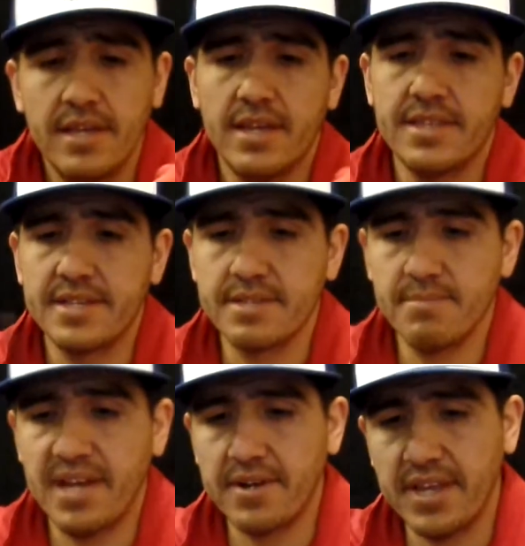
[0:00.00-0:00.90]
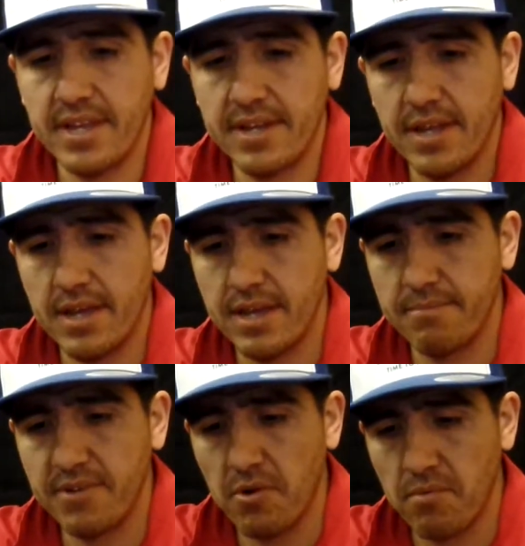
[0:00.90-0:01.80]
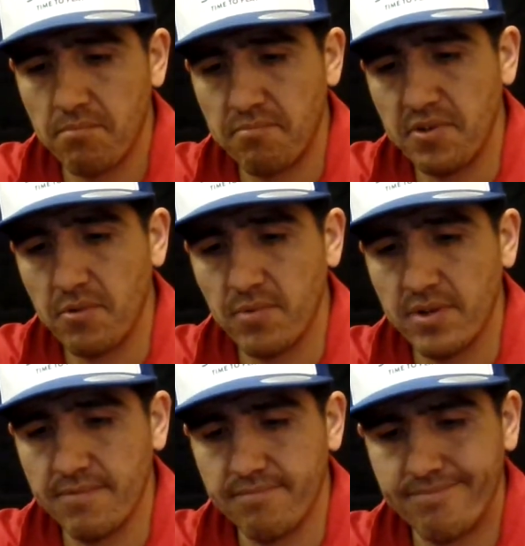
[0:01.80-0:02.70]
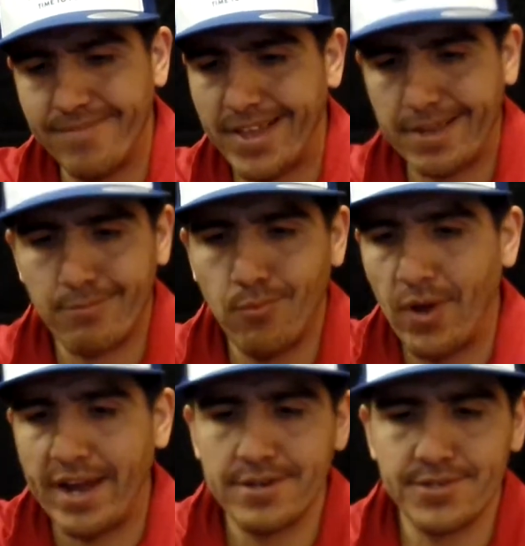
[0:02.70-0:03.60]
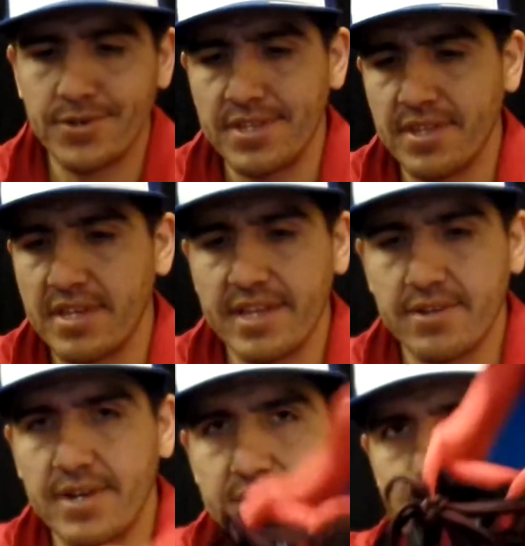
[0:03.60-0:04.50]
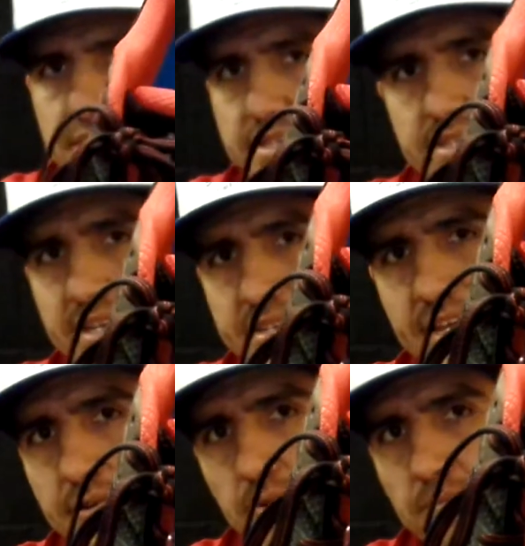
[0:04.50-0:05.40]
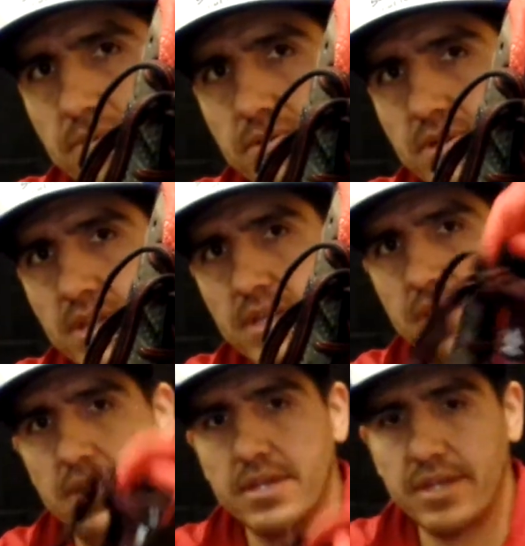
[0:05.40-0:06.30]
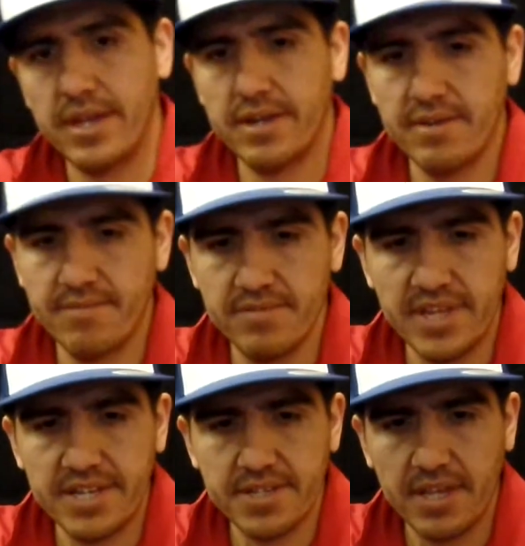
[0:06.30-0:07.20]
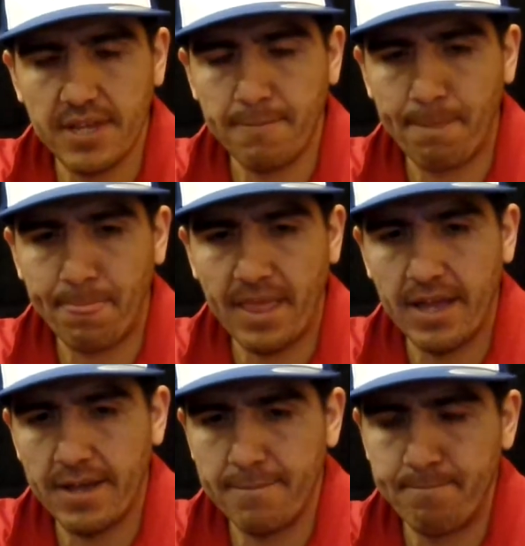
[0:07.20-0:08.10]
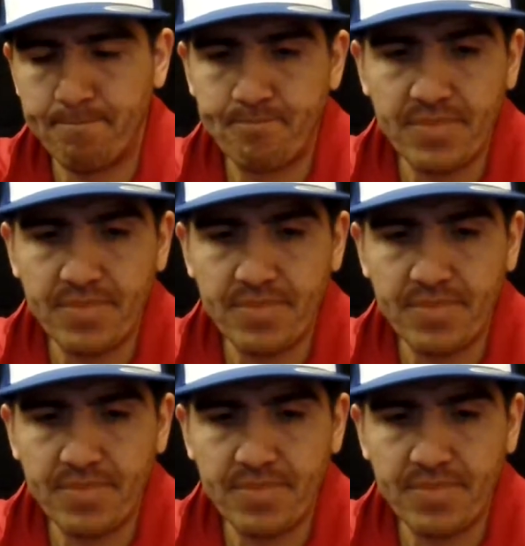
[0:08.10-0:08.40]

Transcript: and that's about it. No real like wires or anything like crazy, just that's that normal kind of lacing. Now